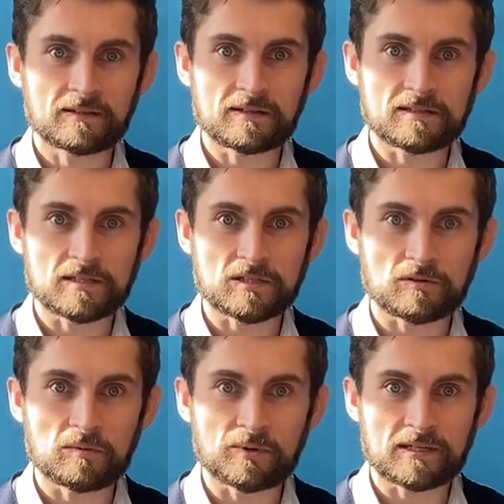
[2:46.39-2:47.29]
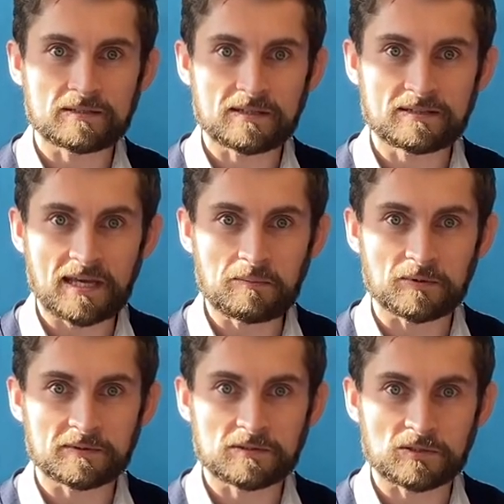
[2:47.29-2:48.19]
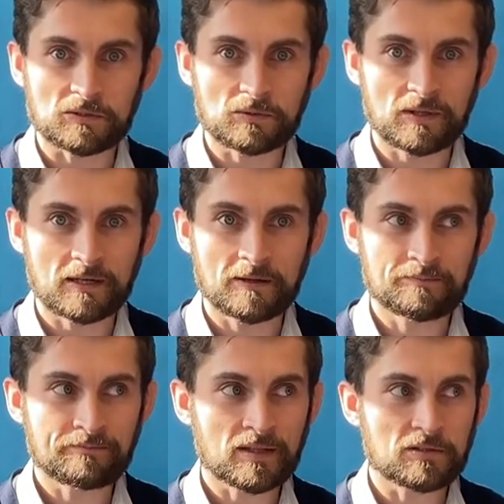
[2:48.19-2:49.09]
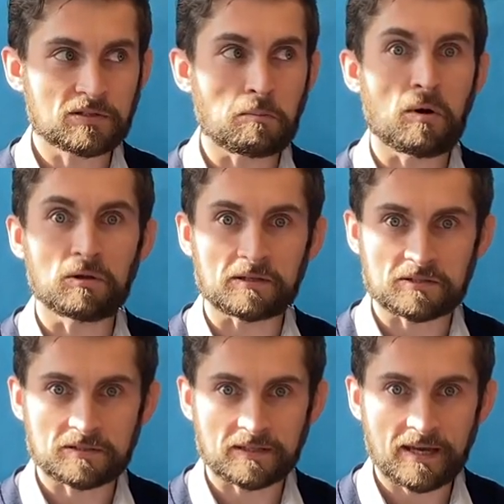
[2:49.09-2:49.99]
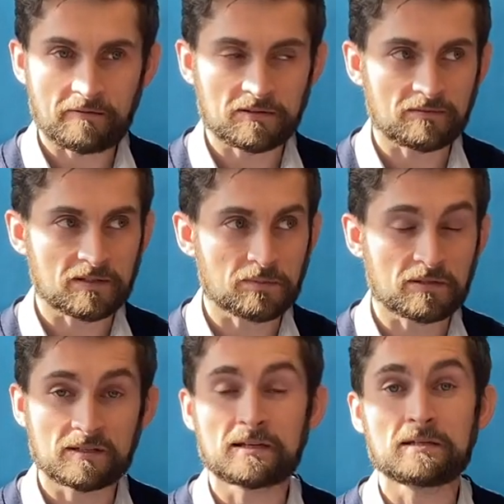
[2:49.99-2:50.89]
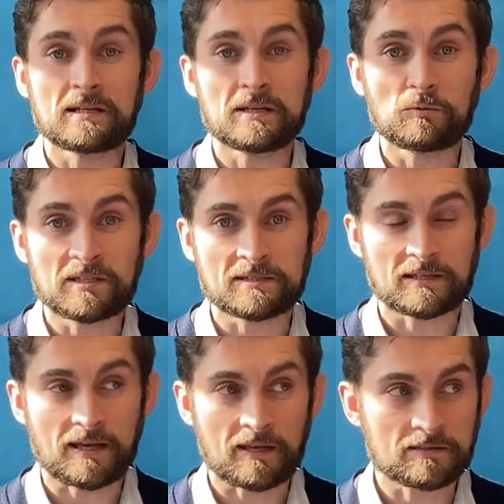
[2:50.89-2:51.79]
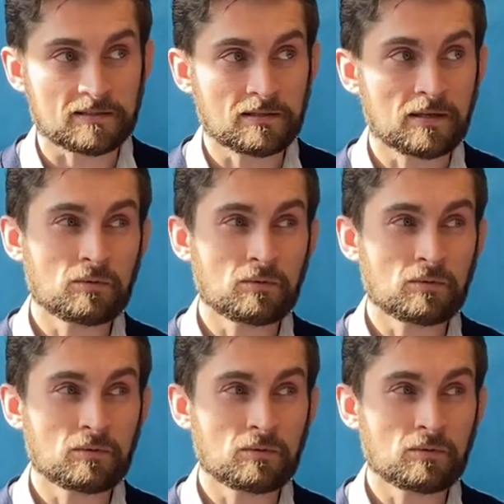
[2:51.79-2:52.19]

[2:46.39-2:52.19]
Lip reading: that Cicero brings to the table to demolish the character of this person. And indeed, he wins the case.